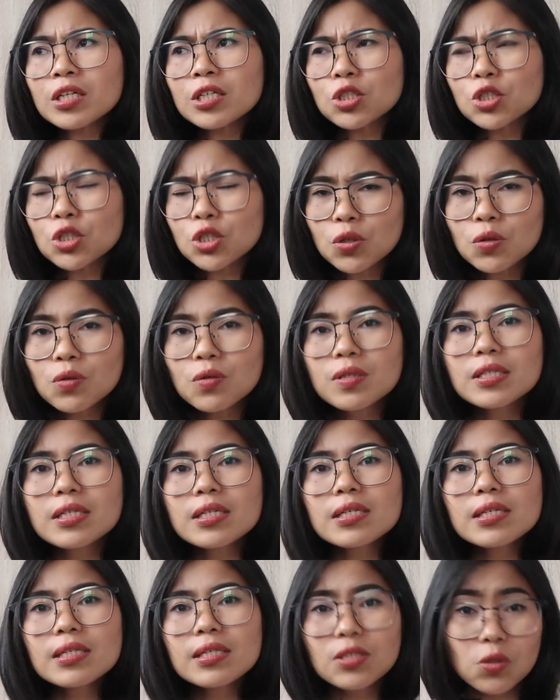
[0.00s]

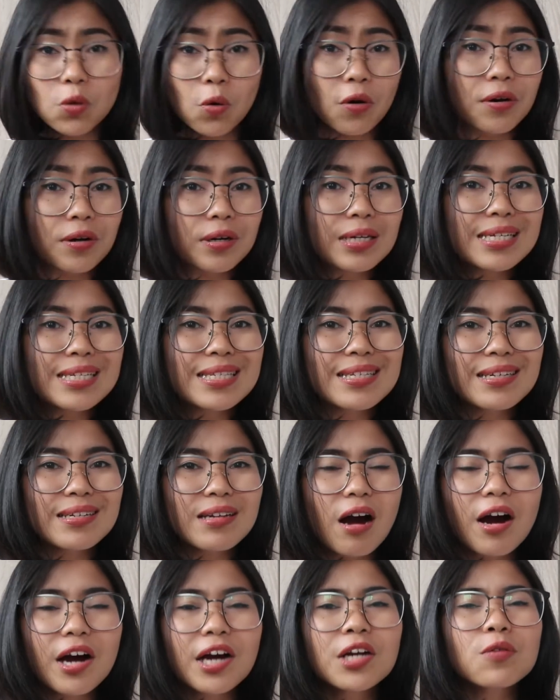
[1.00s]
chooses stories that
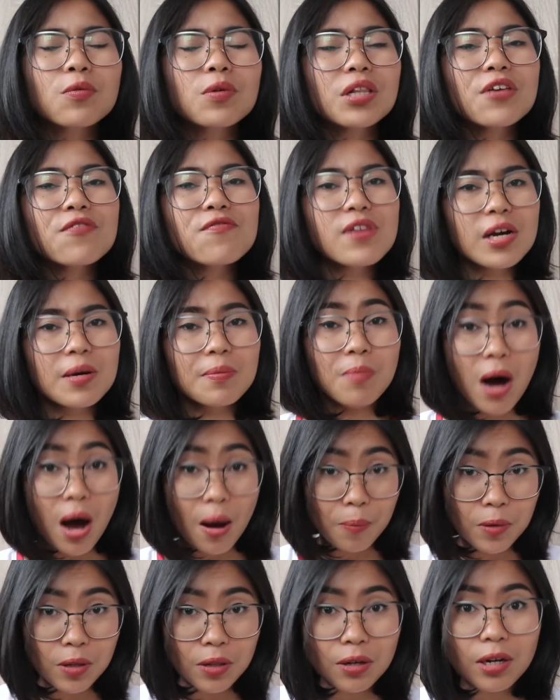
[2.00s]
aren't really very
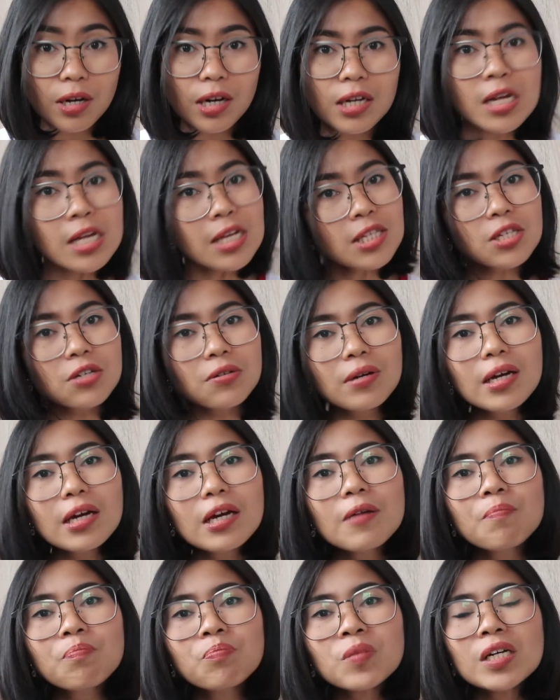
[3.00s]
popular in history.